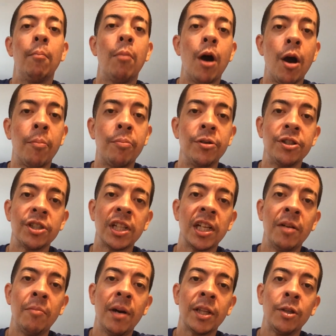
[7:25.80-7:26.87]
Bar push to get
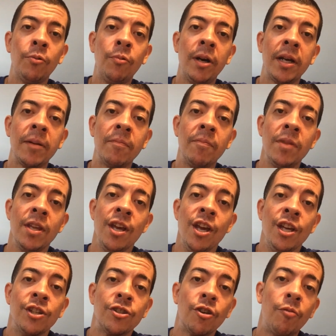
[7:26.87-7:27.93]
them out the way.
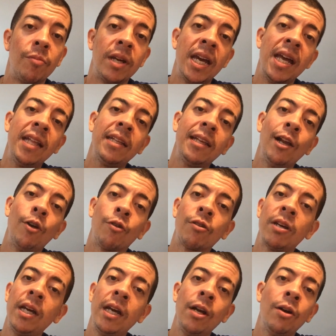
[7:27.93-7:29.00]
So, mi gente, los
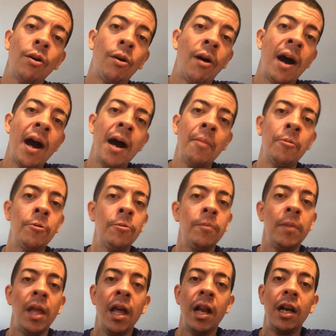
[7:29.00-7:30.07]
quiero, los amo.
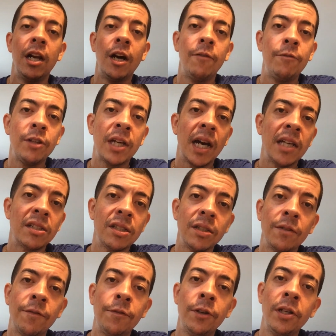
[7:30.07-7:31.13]
Love you guys to
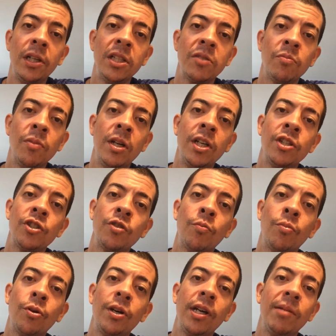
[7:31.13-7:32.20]
the fullest, man. It's your
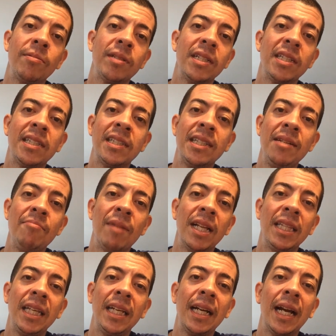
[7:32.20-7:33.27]
boy into the team, my
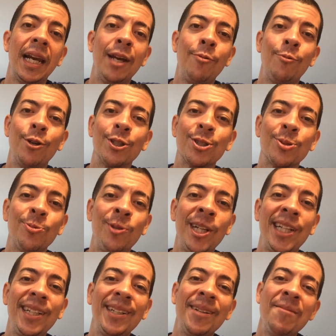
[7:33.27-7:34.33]
ling a ling with a
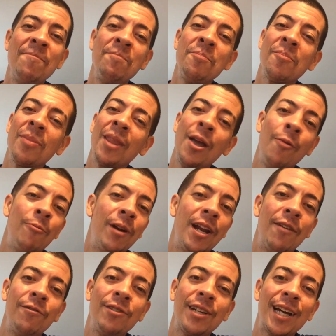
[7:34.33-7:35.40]
swing.
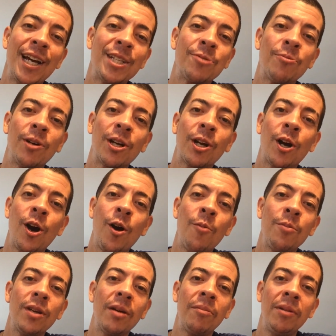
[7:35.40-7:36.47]
Whenever you guys want to call
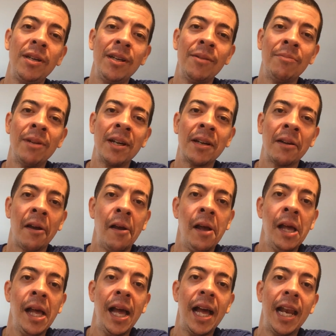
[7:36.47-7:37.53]
me, I'm here, man.
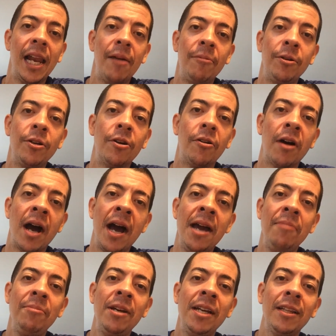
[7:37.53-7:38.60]
let me know.
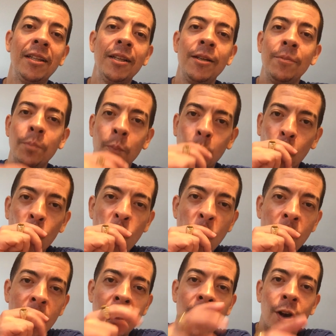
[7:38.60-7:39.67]
I mi gente,
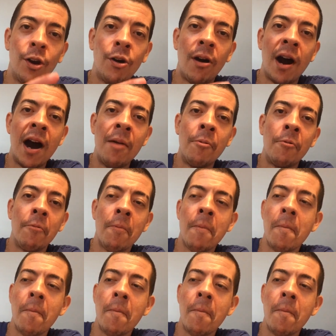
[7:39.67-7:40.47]
los amo.